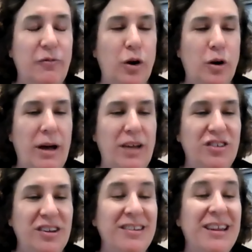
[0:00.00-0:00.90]
four
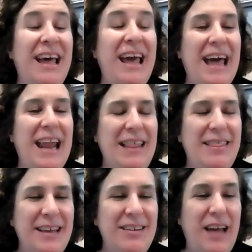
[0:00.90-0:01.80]
questions, and I
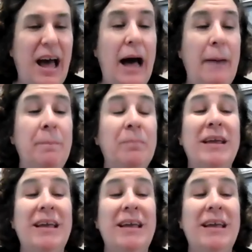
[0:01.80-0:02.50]
think think um,